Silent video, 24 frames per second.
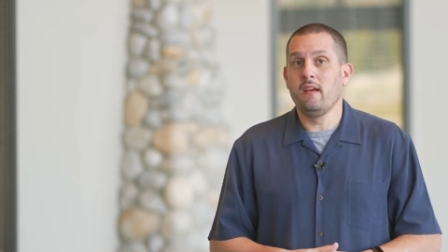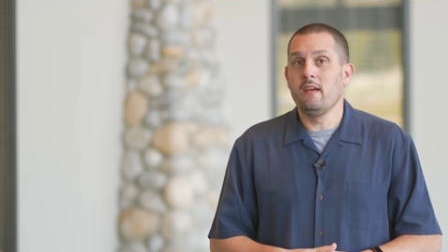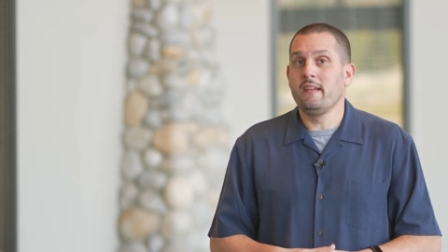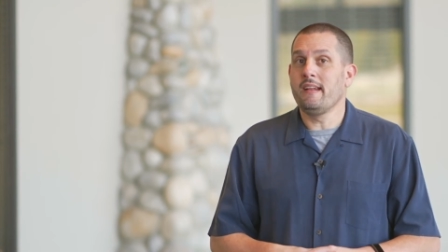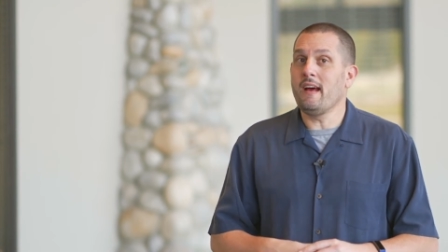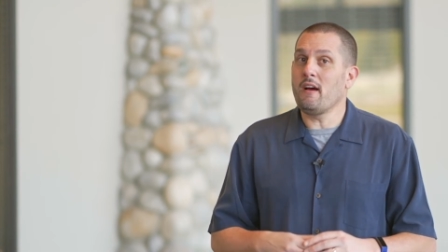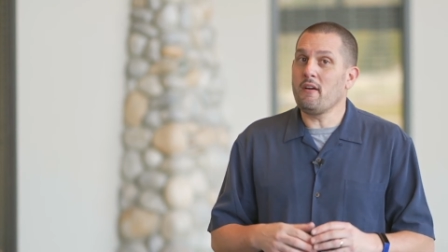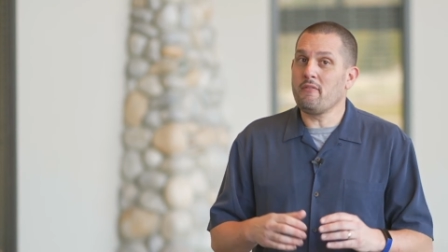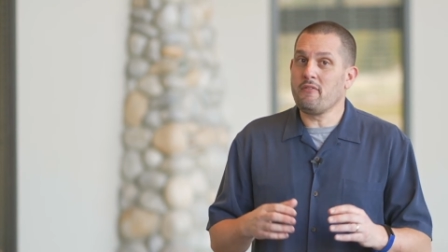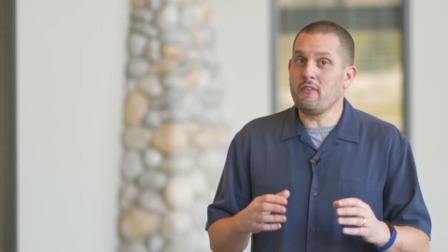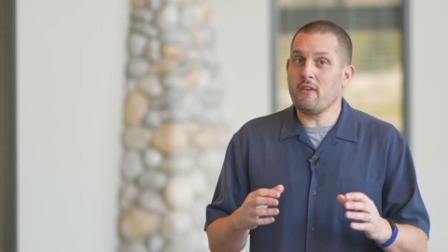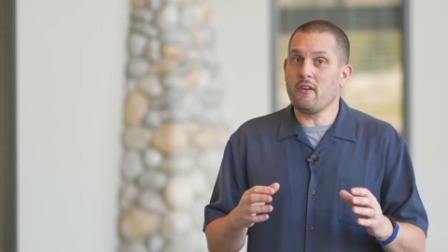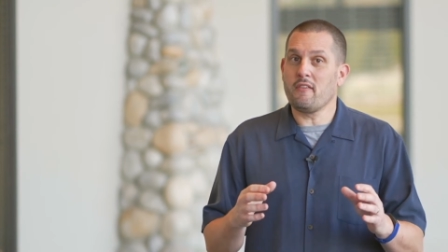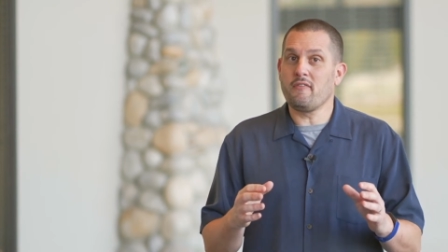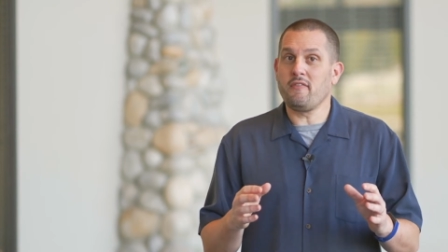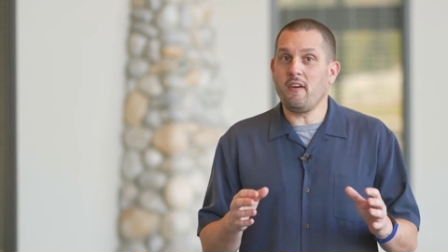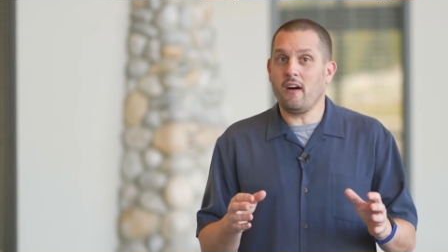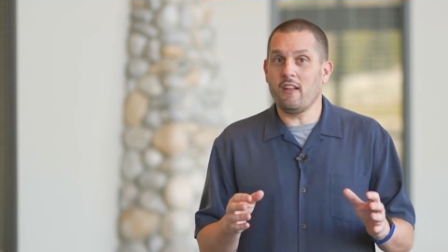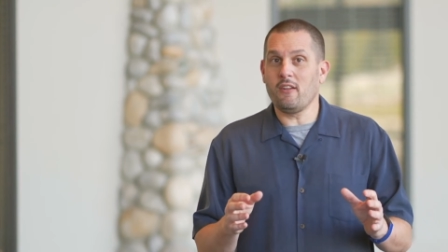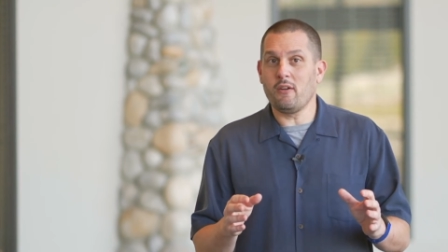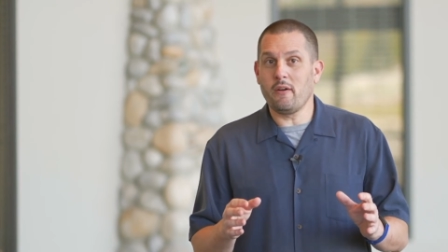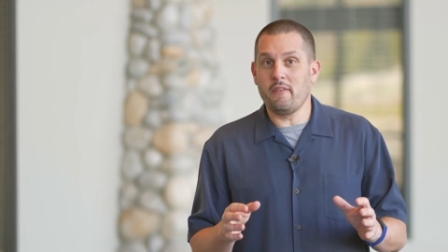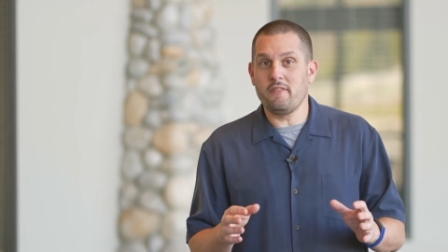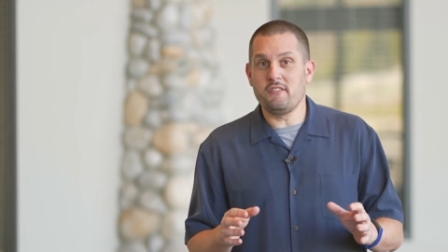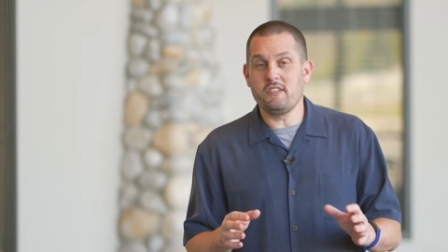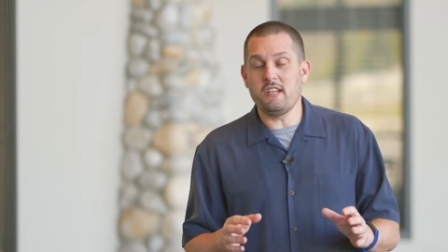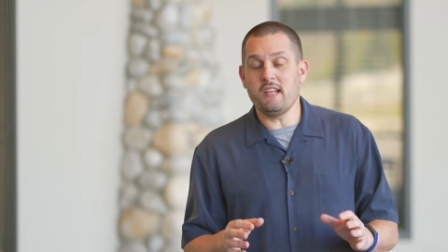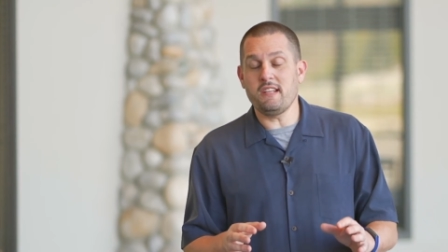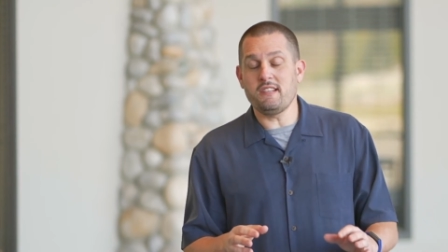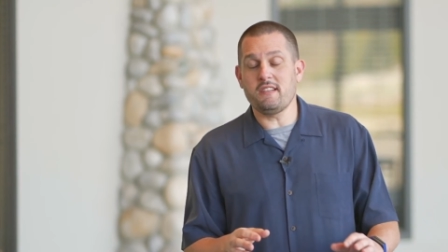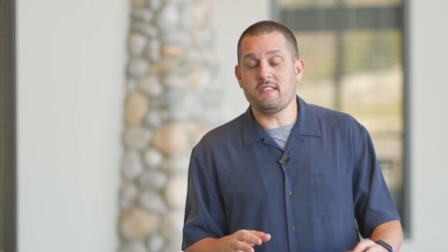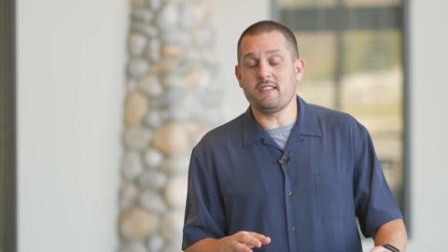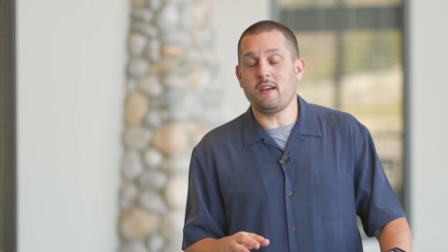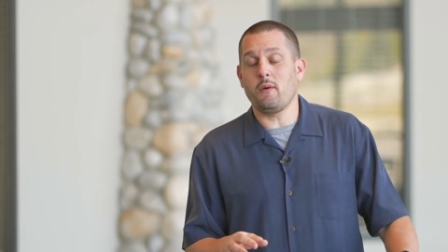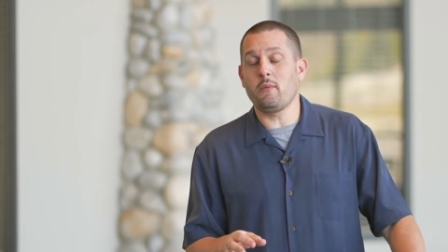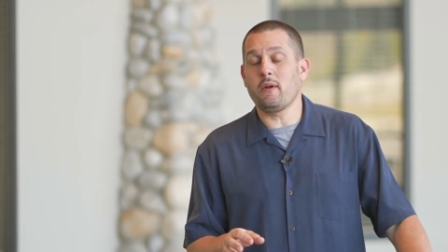Now, if you're a follower of
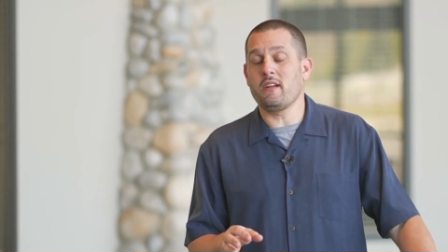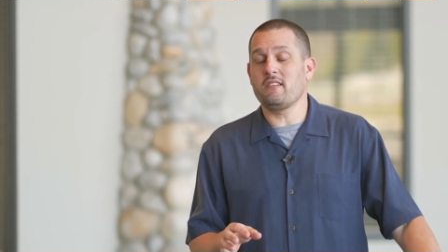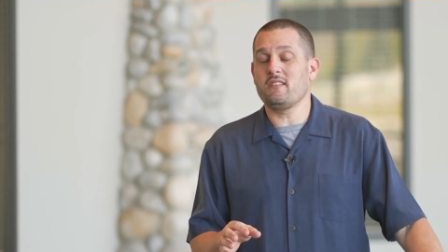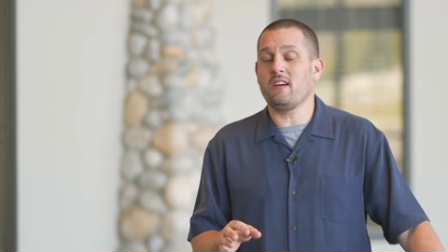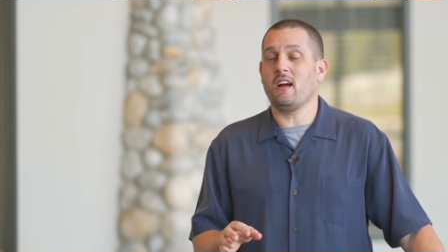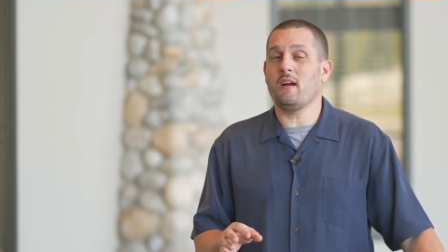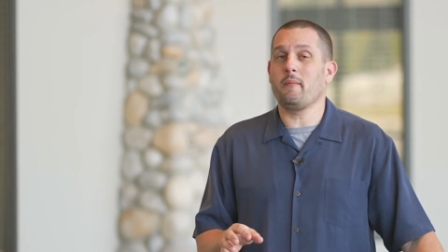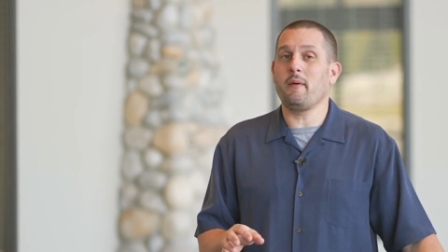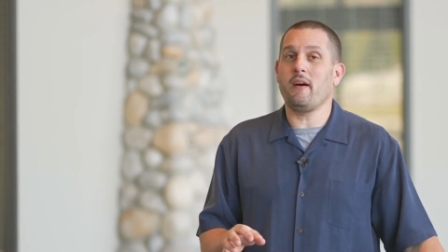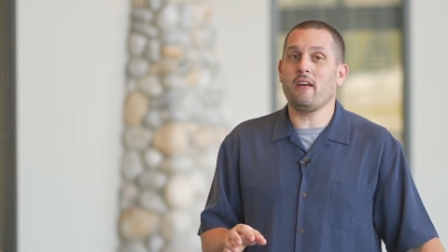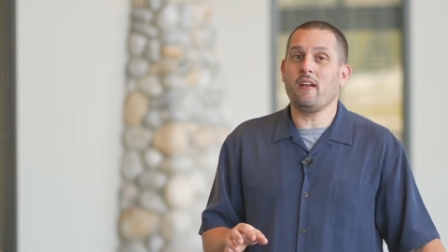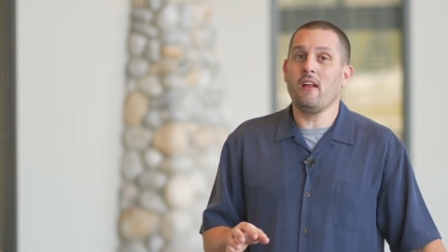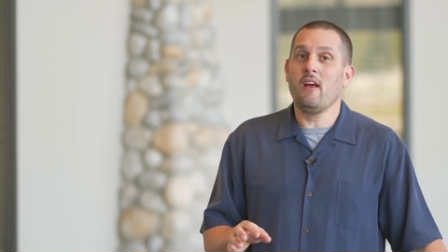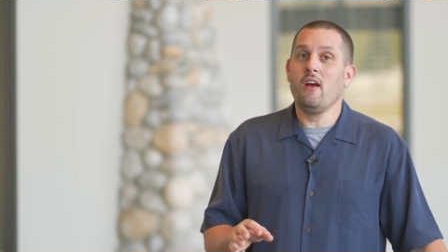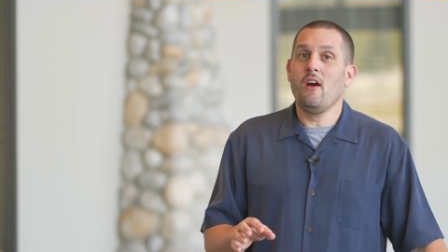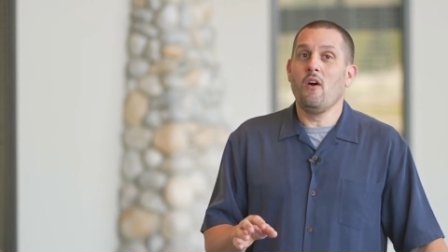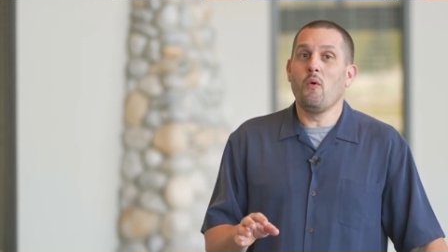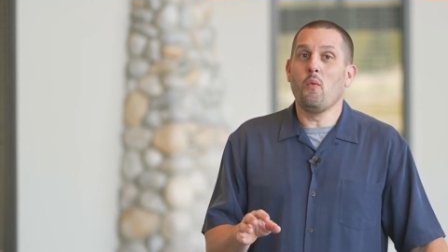Jesus, I want to talk about